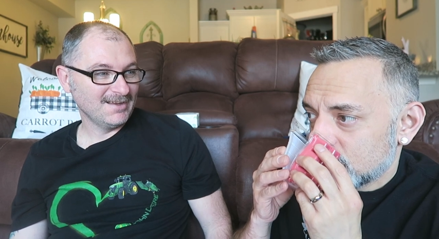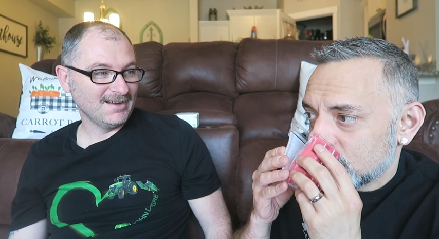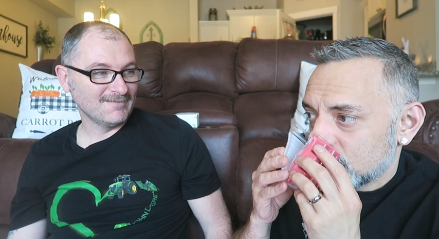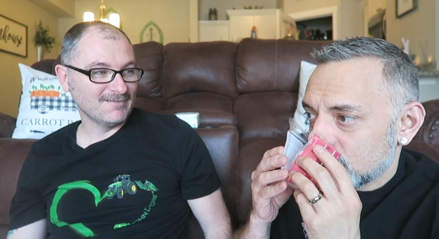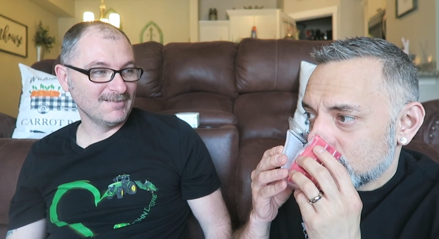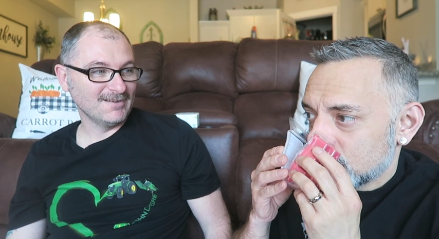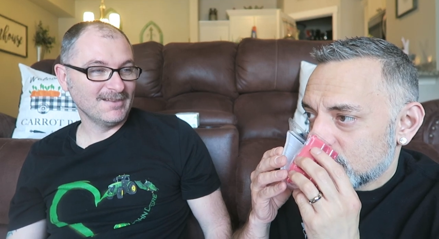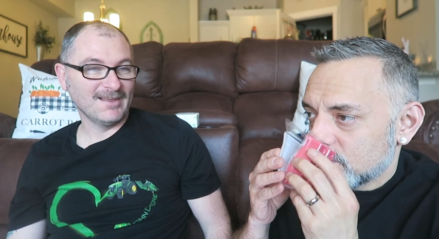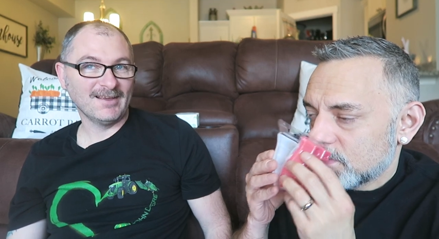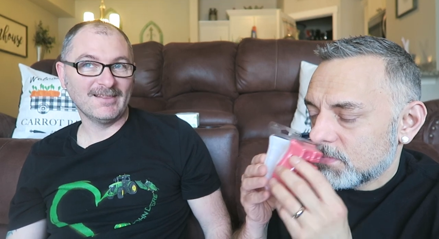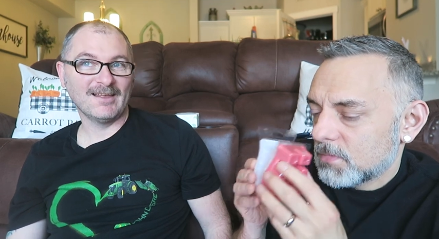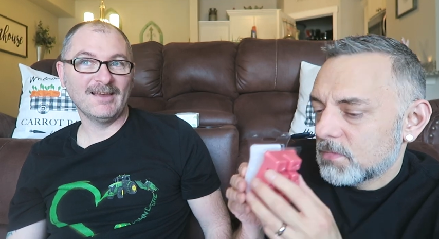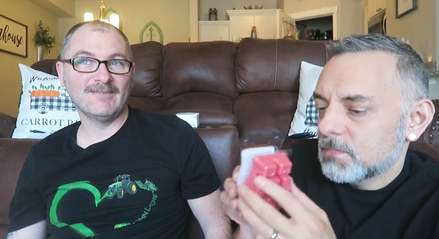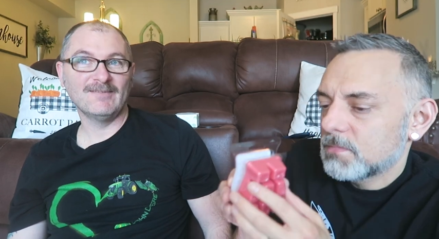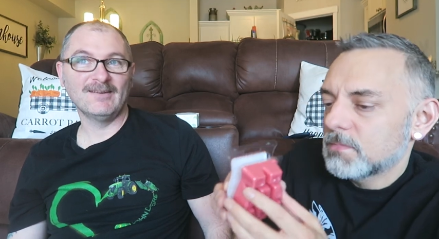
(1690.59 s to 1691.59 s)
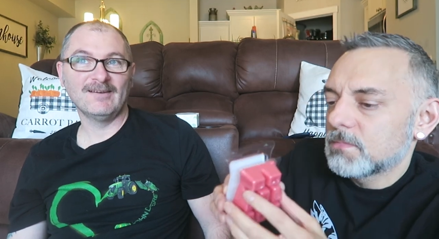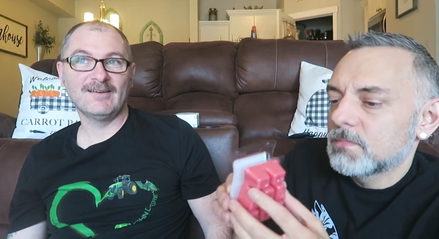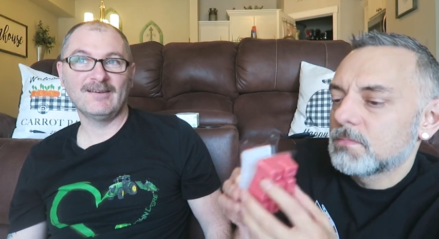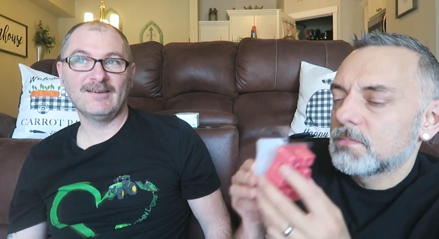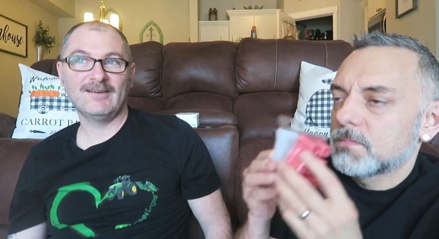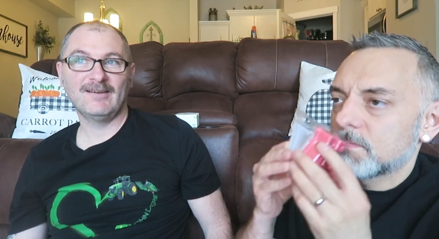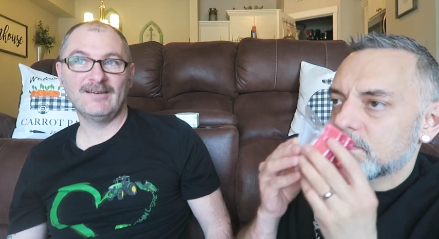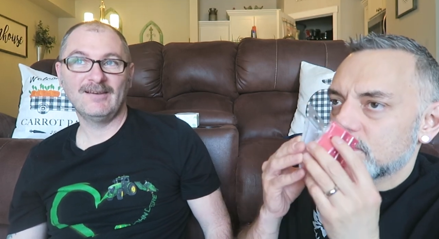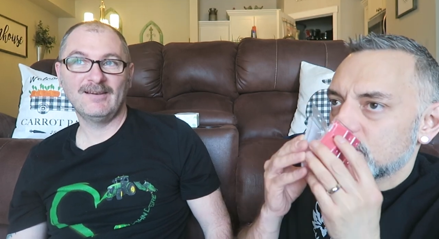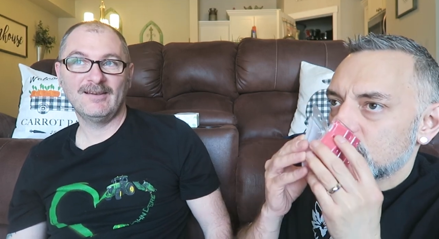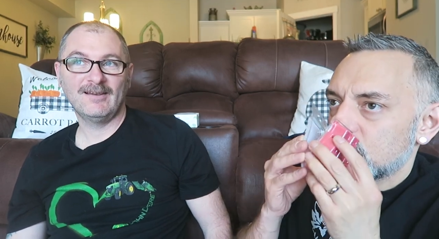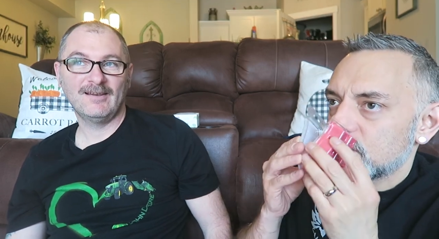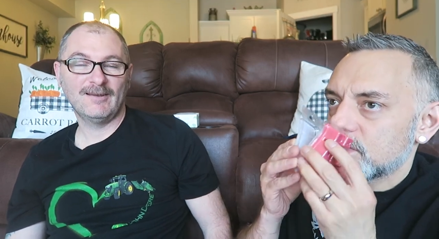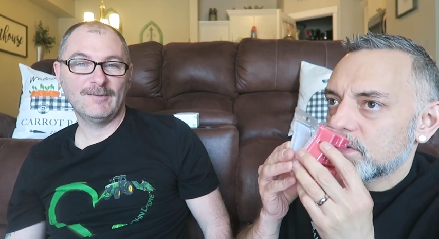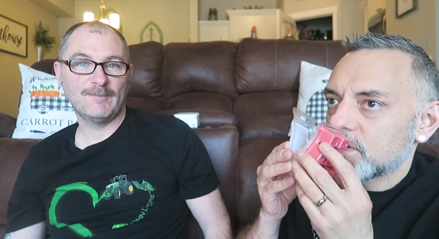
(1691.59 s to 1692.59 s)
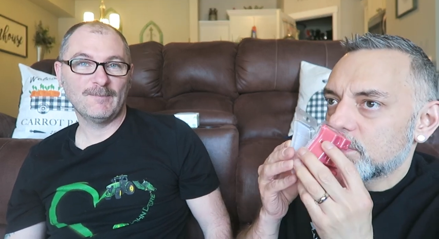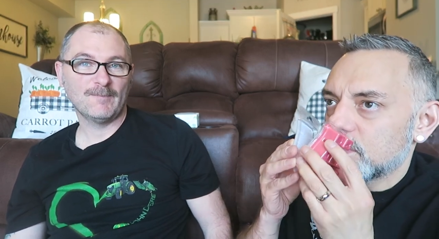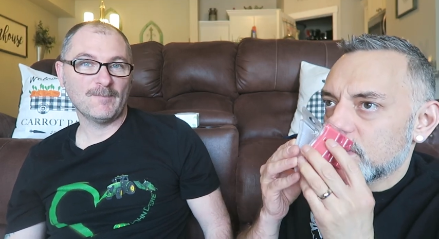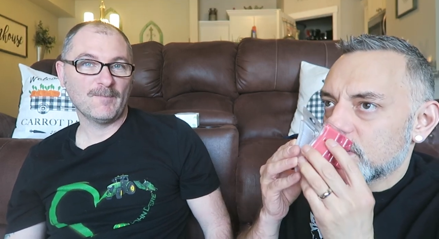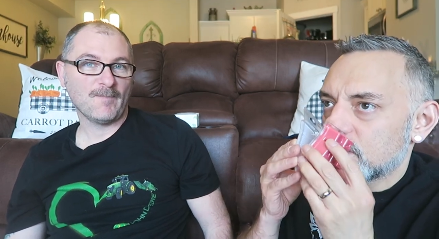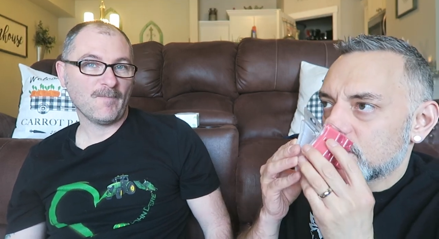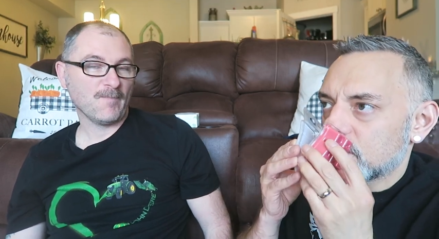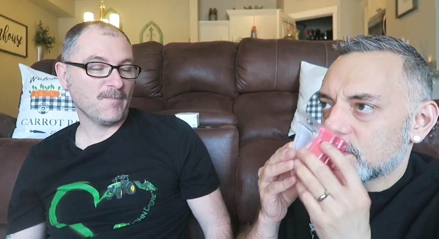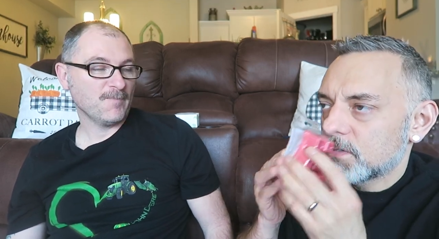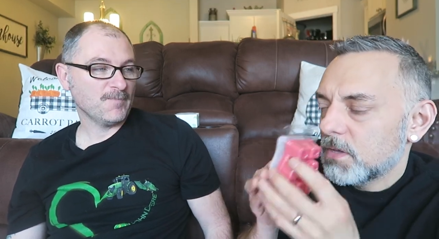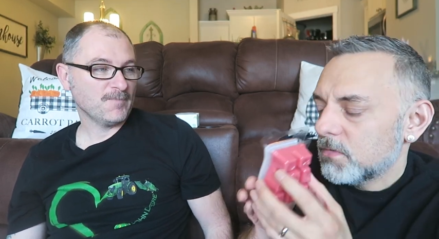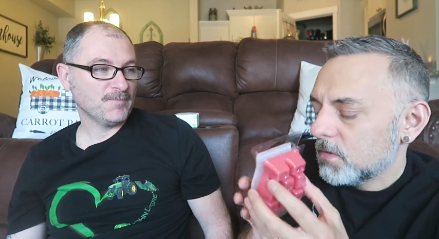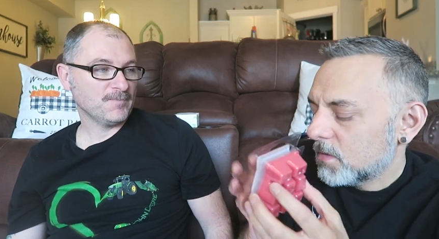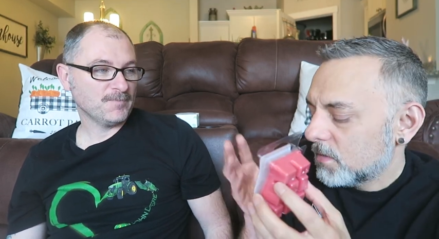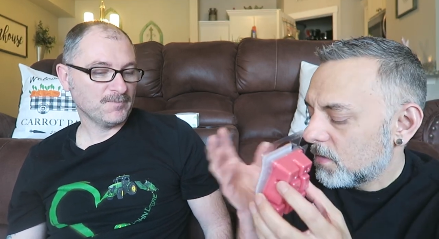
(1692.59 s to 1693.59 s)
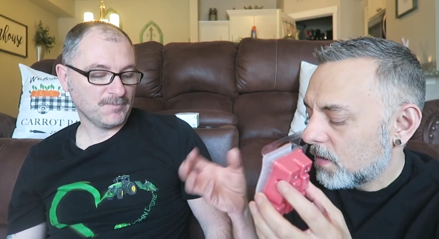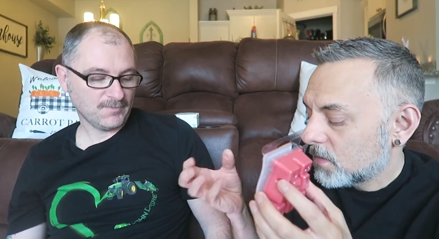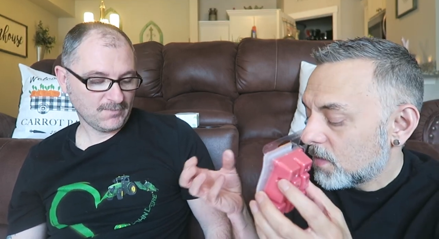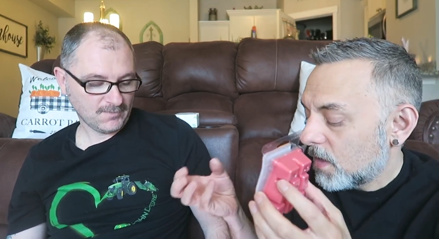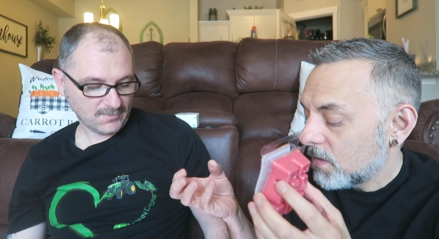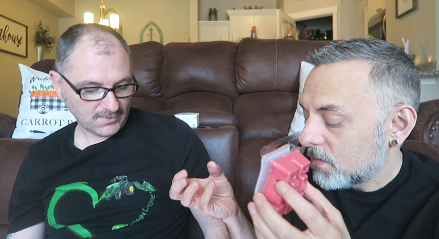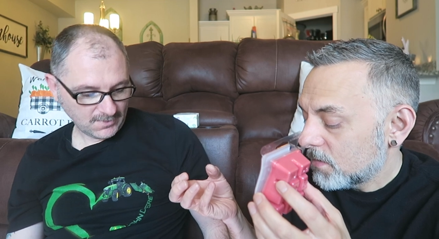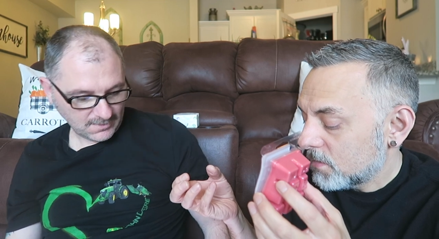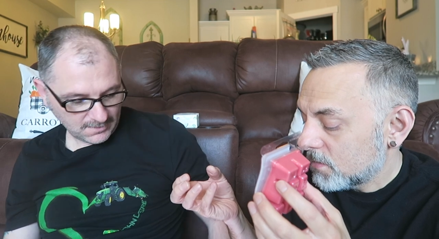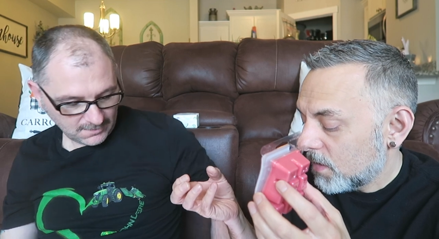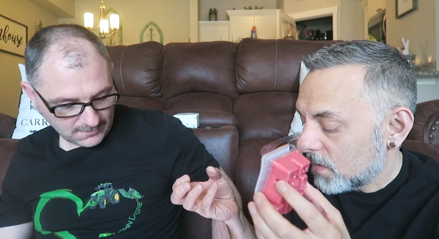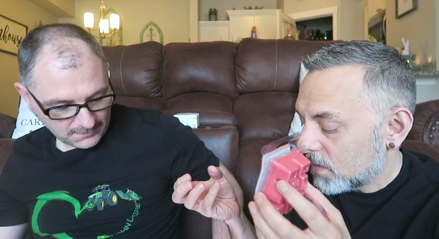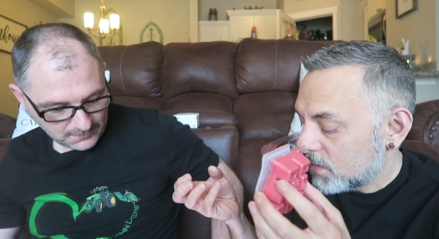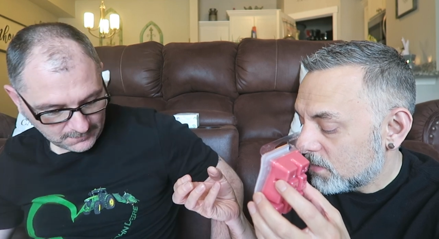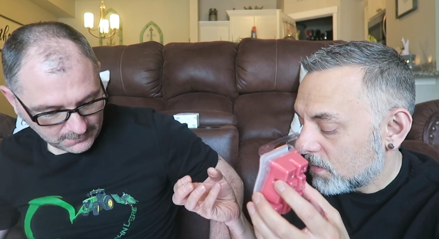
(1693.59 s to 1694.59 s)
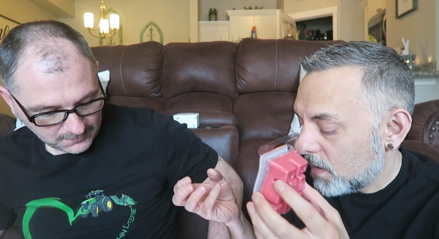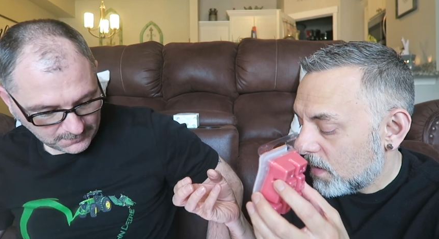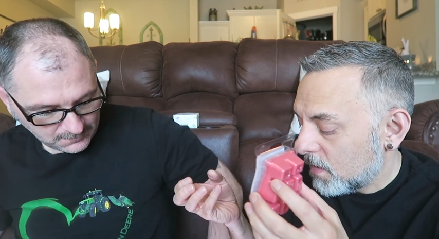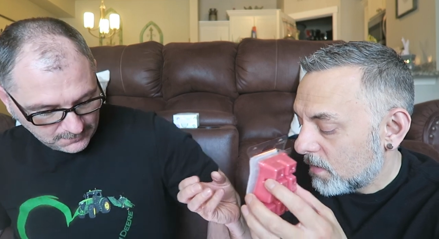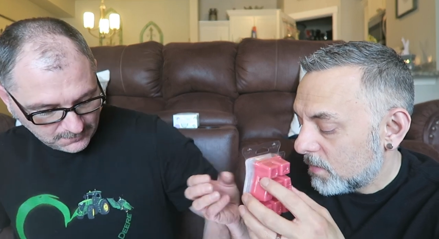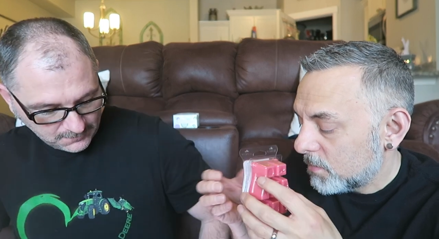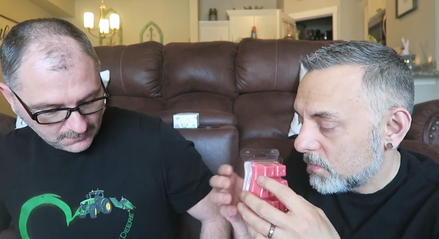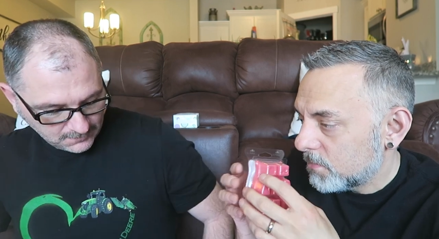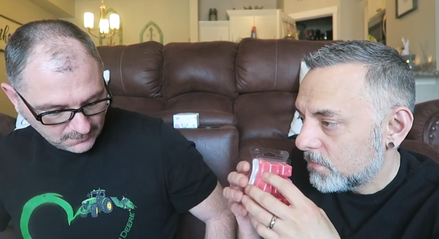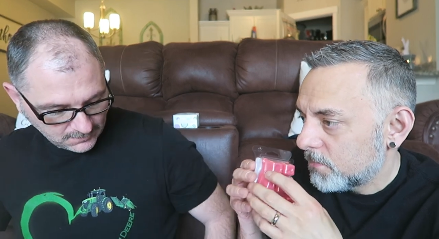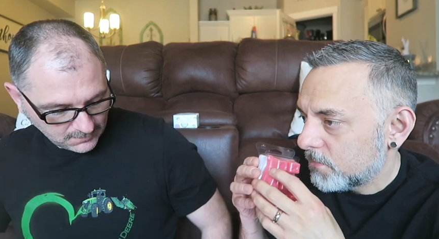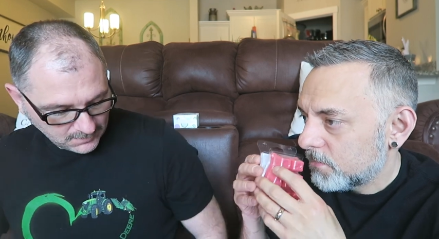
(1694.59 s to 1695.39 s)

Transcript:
Speaker 1: I really like that
Speaker 2: one. Mm. There's a good blend of it. You definitely get like that, that lime.